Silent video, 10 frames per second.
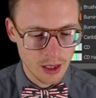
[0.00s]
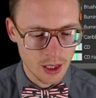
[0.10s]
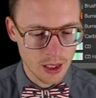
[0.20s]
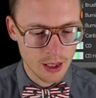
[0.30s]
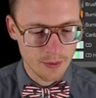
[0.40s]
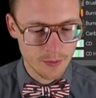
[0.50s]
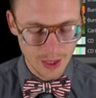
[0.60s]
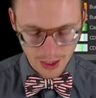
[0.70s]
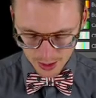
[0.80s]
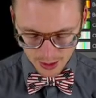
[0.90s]

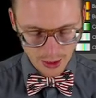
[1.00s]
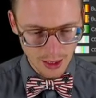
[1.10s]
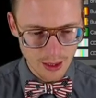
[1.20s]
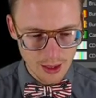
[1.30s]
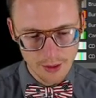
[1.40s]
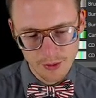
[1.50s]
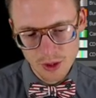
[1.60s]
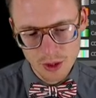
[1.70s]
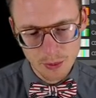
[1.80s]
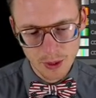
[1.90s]
And I think if you
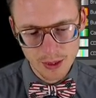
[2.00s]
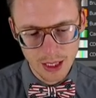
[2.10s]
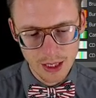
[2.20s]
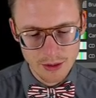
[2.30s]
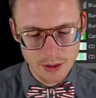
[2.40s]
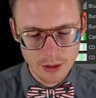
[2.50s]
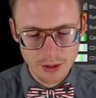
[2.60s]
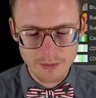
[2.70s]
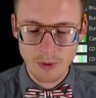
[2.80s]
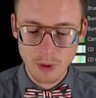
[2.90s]
just press Enter,